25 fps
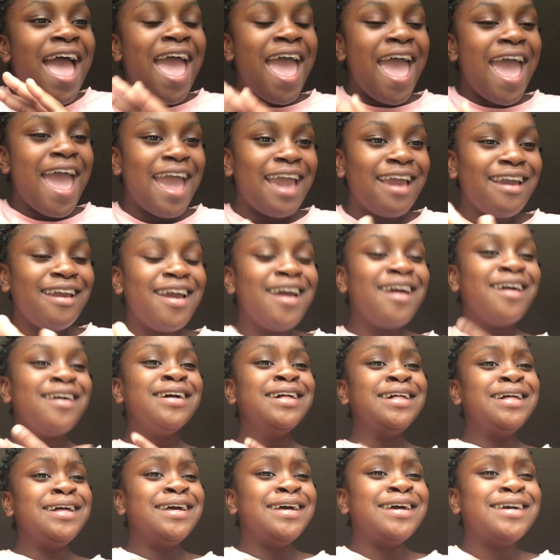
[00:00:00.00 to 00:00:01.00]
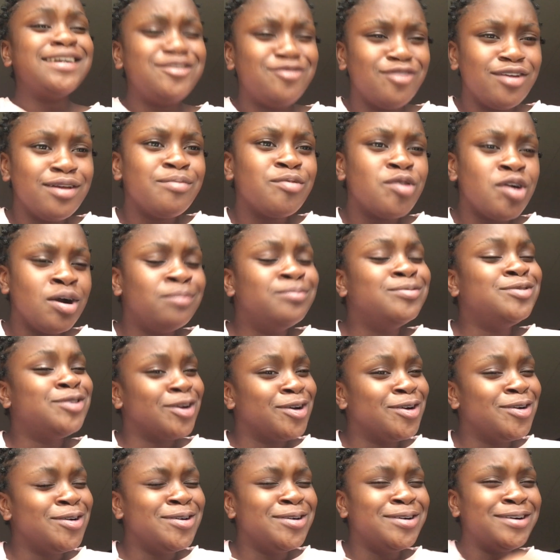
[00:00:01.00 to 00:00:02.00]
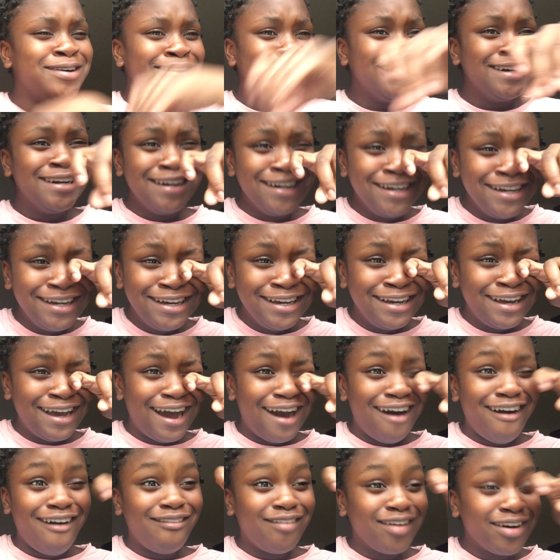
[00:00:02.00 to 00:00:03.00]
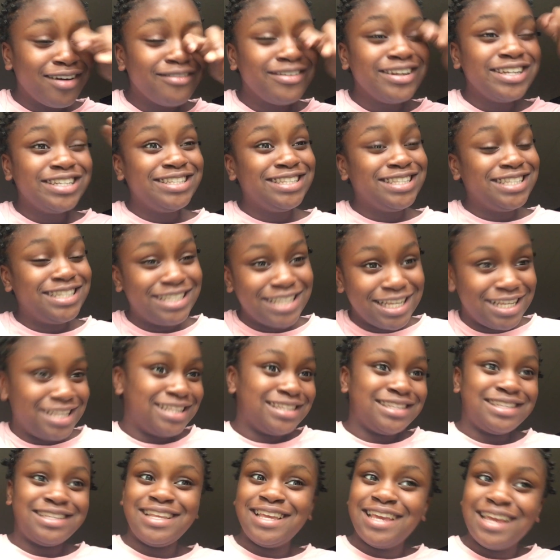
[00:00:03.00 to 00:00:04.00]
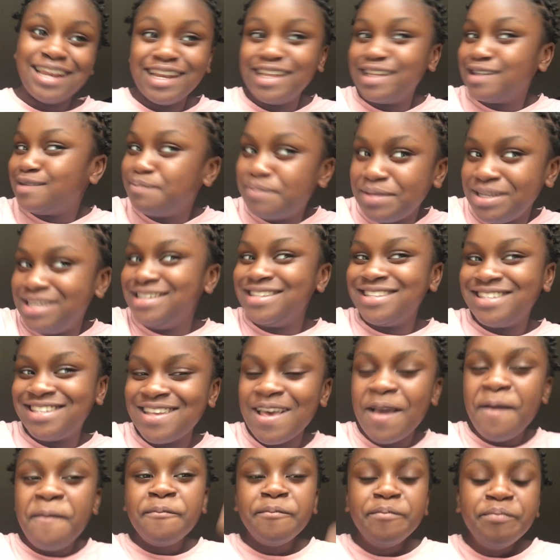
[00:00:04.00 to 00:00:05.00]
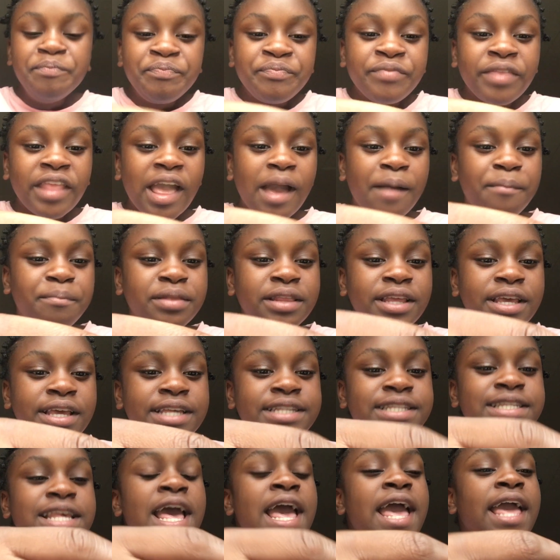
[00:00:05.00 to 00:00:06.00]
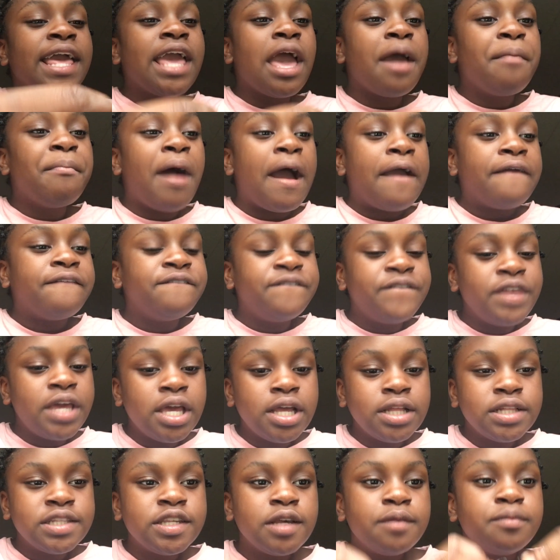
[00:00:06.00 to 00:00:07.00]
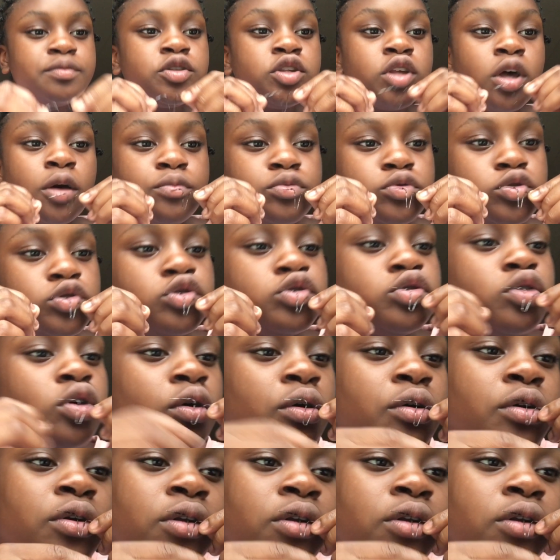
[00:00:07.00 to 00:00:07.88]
a dream come true. I want to reach 60 in this piece. And please get my fans up, subscribe.